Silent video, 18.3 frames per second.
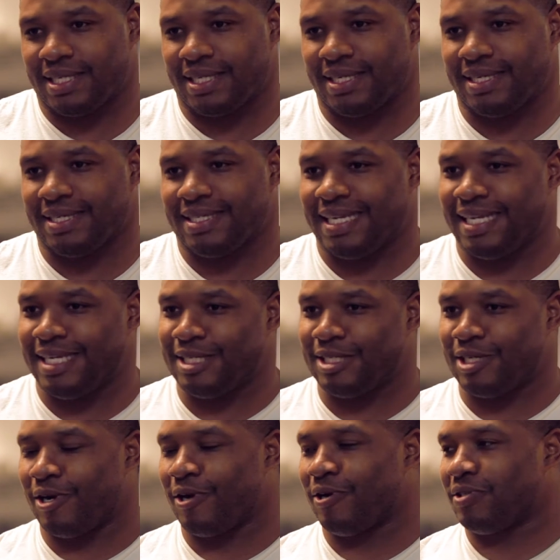and
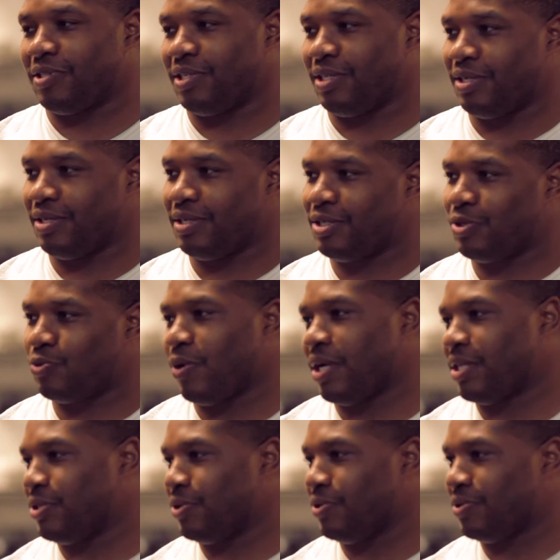t-shirts and
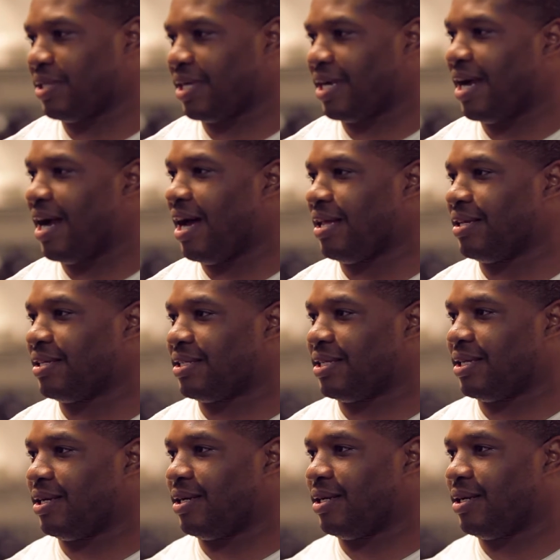sweatsuits in college
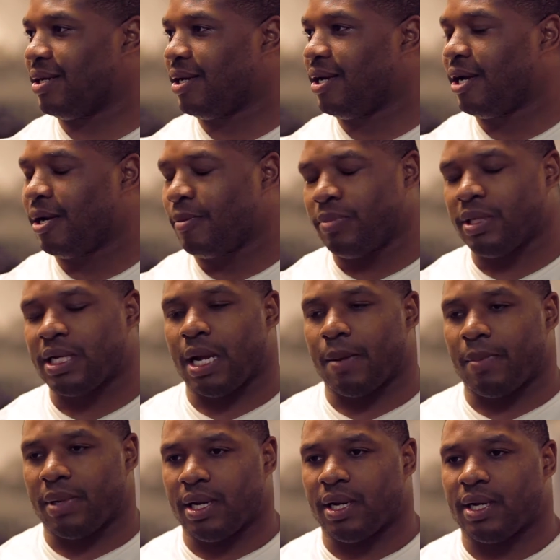to
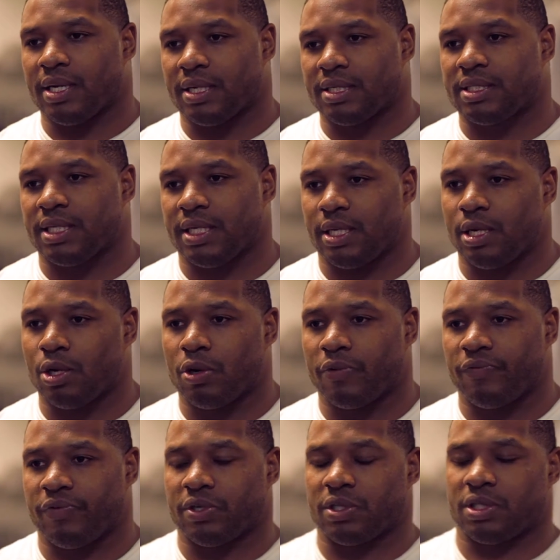becoming a CEO
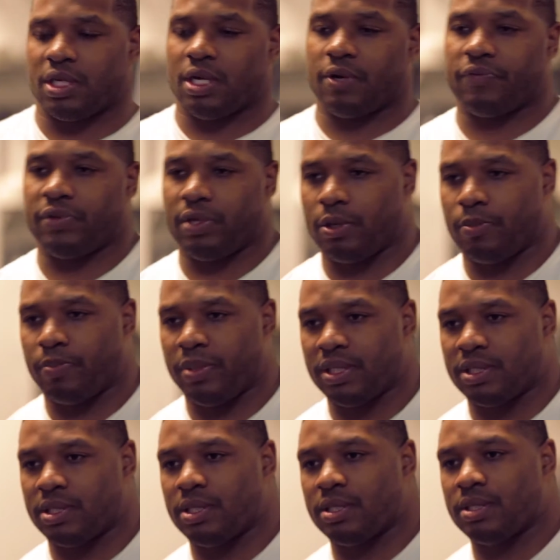of yourself and your
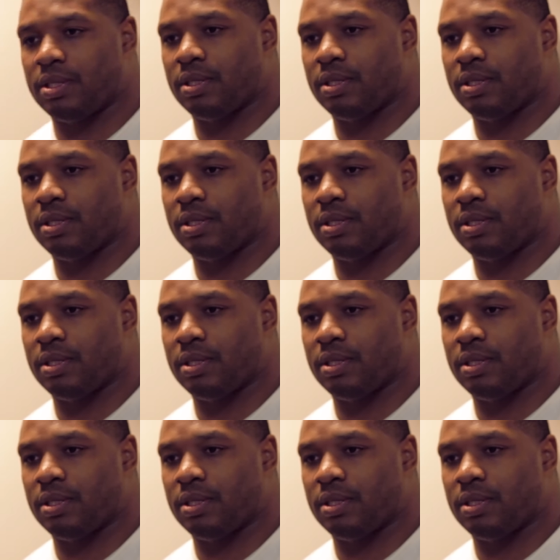business.